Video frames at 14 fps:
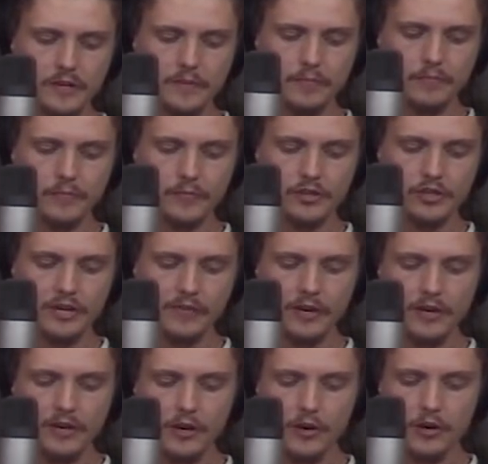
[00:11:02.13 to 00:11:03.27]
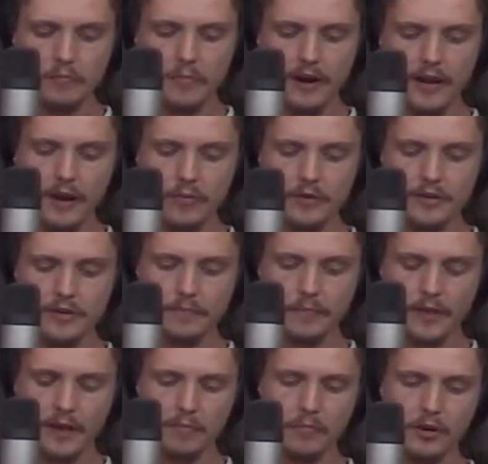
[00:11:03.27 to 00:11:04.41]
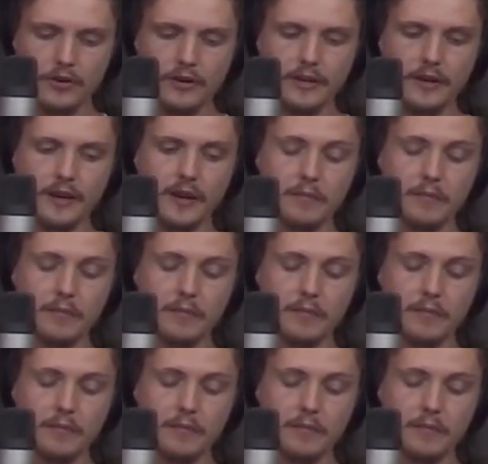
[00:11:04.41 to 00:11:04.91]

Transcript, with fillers: um, Sierra Leone, Malawi, Cambodia.